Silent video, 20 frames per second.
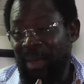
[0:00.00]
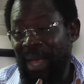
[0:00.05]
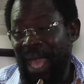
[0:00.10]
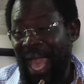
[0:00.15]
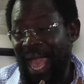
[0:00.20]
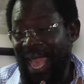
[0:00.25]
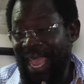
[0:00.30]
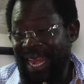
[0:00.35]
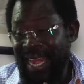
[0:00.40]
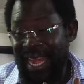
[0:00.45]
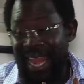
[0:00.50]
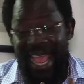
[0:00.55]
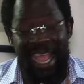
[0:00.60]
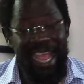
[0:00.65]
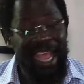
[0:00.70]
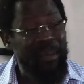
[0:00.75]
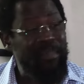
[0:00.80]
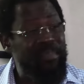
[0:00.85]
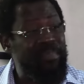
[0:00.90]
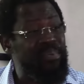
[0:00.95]

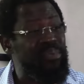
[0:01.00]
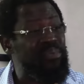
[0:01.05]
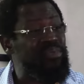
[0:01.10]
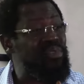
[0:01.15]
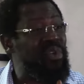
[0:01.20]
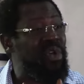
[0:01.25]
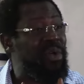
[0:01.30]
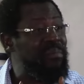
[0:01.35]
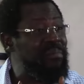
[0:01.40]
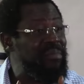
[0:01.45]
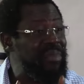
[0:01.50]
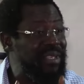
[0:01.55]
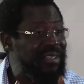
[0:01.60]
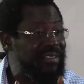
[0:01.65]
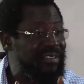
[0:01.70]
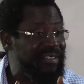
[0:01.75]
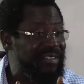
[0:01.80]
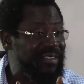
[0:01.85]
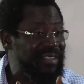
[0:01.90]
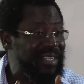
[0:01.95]
INEC
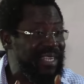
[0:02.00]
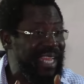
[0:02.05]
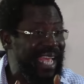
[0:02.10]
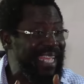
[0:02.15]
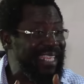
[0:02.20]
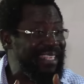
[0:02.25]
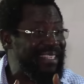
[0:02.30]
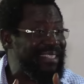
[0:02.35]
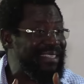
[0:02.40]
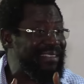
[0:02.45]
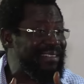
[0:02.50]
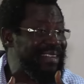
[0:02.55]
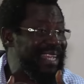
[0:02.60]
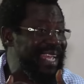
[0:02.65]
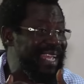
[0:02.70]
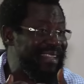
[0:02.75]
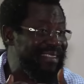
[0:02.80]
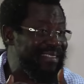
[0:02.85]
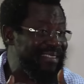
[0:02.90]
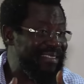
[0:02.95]
promised
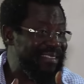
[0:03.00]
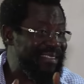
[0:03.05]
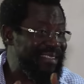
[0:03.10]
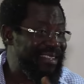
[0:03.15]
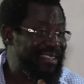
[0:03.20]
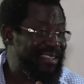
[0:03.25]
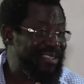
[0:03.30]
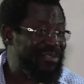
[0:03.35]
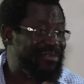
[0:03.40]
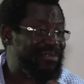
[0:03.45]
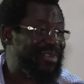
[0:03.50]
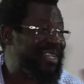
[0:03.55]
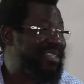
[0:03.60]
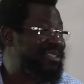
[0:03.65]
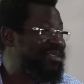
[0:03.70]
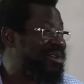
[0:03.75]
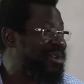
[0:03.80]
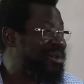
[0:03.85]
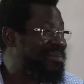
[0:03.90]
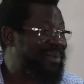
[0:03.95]
Nigerians, it
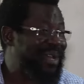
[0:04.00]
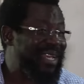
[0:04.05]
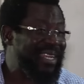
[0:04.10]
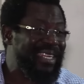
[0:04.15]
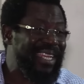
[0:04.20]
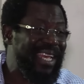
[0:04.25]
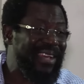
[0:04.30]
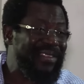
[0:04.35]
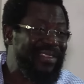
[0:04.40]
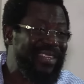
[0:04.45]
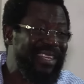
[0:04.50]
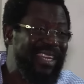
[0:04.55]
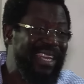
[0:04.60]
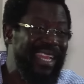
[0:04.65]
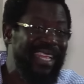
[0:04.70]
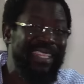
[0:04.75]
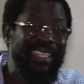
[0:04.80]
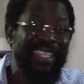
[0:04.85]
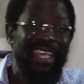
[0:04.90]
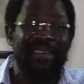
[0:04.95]
went up and down the
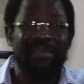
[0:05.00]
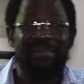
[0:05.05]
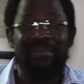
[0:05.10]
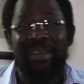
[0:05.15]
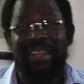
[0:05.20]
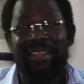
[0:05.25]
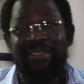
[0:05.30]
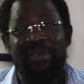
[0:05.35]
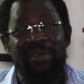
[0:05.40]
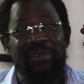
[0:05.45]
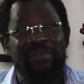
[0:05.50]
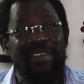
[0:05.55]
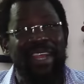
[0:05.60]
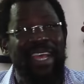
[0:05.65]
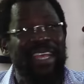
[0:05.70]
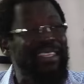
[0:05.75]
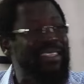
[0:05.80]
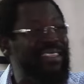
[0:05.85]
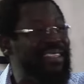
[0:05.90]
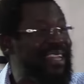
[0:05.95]
length and breadth of
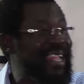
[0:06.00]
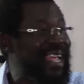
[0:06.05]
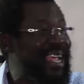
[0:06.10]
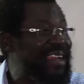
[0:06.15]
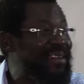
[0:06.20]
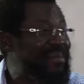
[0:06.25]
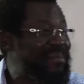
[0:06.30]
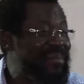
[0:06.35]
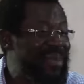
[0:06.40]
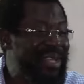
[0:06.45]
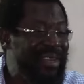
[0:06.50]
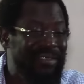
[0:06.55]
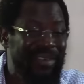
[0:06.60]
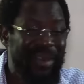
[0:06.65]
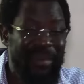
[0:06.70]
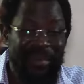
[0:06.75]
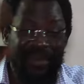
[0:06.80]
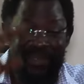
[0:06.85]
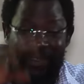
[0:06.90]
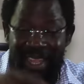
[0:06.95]
Nigeria, made
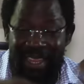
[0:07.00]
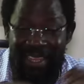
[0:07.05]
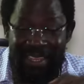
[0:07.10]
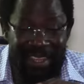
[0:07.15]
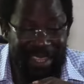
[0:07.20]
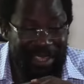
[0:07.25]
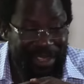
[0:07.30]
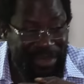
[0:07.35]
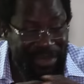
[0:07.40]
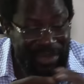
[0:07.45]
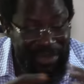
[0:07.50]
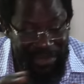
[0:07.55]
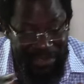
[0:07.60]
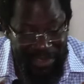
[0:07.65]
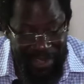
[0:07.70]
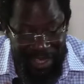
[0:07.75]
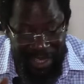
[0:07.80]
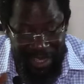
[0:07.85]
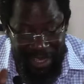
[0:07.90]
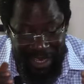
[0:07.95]

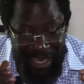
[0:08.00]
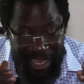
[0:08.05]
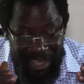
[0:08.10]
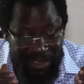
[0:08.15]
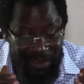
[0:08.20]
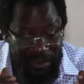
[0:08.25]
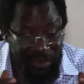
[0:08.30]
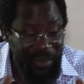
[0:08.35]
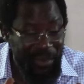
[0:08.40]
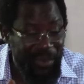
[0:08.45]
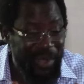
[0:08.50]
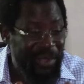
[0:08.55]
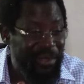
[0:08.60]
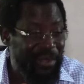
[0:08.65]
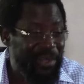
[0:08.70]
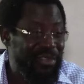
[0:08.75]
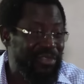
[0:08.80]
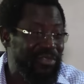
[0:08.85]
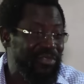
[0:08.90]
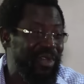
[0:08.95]
representations that we were
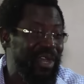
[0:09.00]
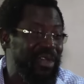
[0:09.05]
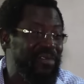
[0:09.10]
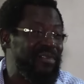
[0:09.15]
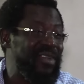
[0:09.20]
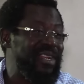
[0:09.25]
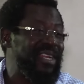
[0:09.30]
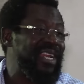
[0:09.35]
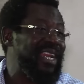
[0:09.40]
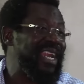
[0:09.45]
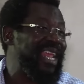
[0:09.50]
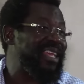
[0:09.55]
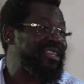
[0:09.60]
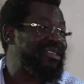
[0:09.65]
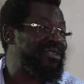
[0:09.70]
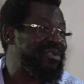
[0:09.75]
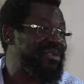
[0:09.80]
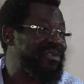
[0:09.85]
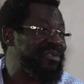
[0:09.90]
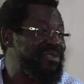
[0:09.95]
going to have an
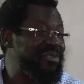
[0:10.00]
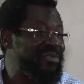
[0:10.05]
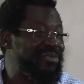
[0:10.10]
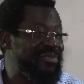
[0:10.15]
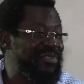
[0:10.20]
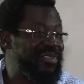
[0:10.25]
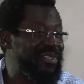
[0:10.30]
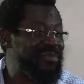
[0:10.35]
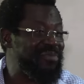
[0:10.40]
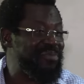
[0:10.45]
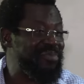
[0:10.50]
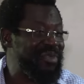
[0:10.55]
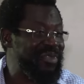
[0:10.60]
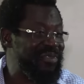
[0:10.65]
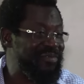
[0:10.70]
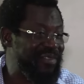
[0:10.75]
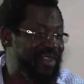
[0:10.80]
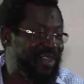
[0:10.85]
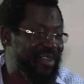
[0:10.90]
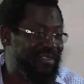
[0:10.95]
election using
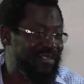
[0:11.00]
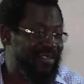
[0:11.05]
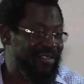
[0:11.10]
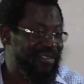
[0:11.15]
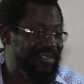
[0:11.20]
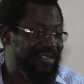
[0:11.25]
beavers.